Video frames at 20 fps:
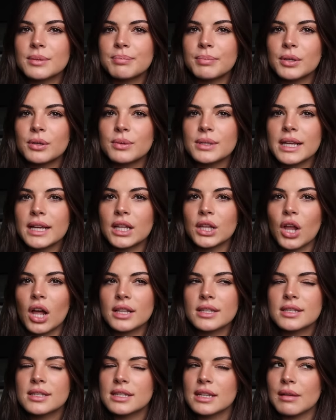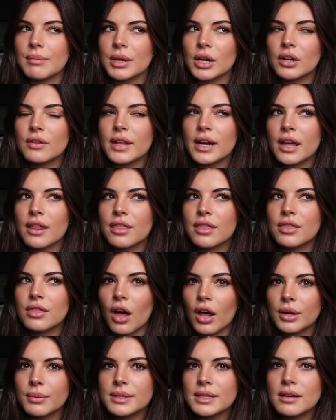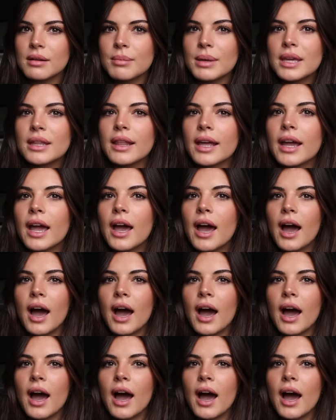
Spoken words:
book was like a lot steamier than I thought it was gonna be. Like